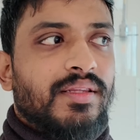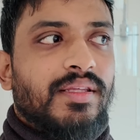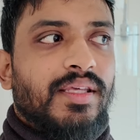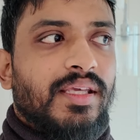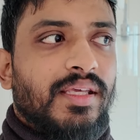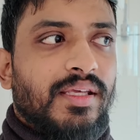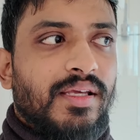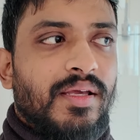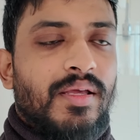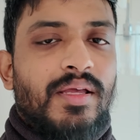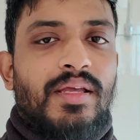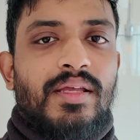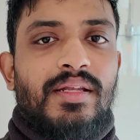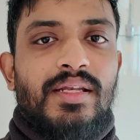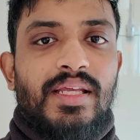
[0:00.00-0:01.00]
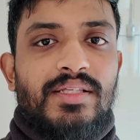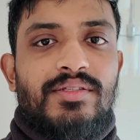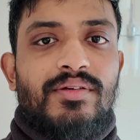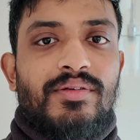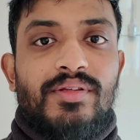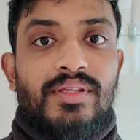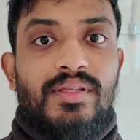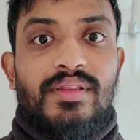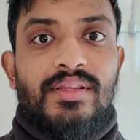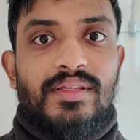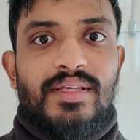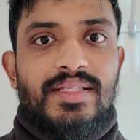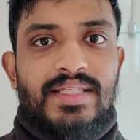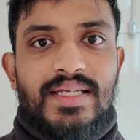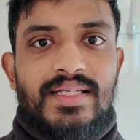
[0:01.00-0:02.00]

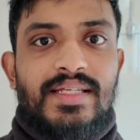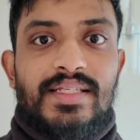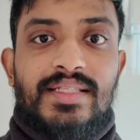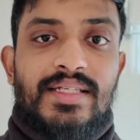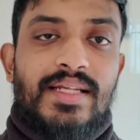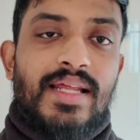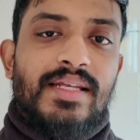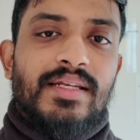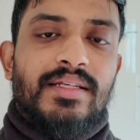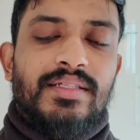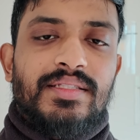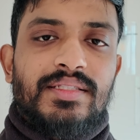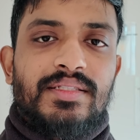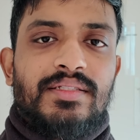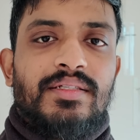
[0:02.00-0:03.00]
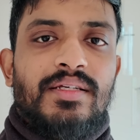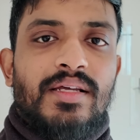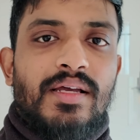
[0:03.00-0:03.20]
it's an endless